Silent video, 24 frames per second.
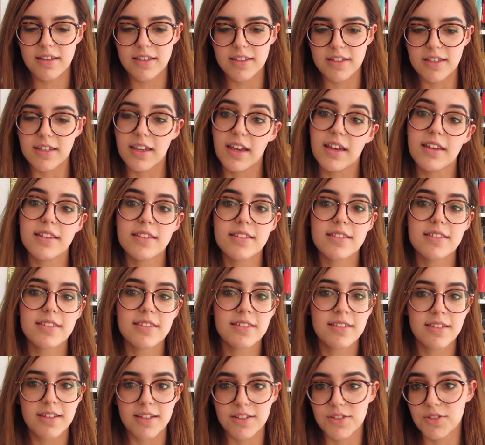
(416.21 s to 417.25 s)

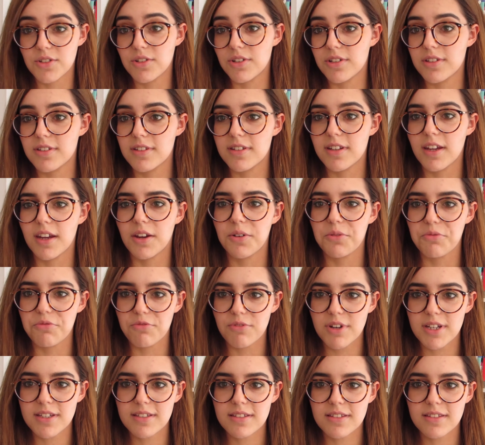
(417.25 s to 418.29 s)
yes, it's good to take
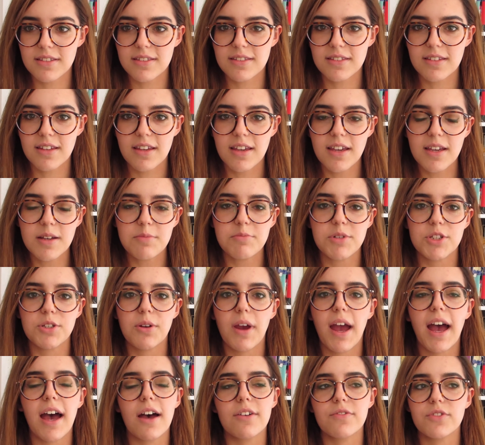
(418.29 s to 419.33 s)
risks, but you
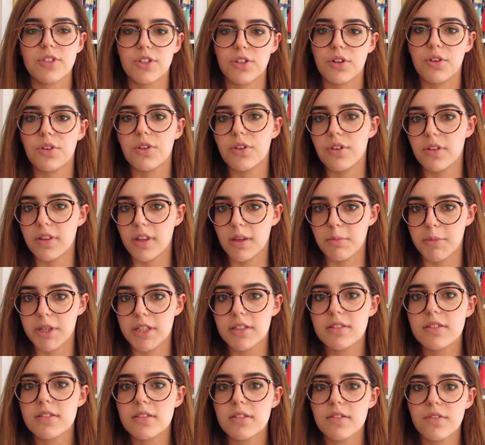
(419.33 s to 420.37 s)
have to know your
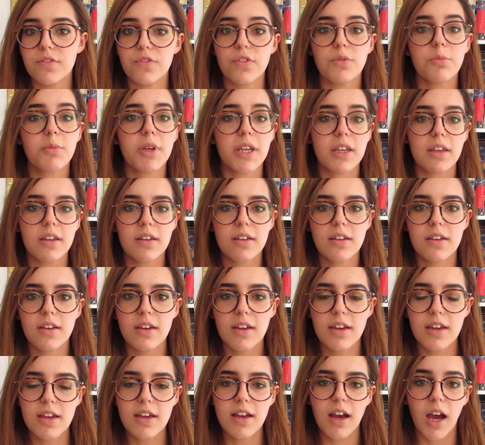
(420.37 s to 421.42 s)
limits. For me,
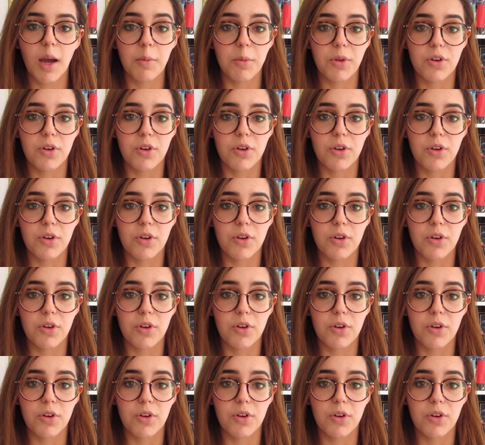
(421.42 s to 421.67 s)
I'm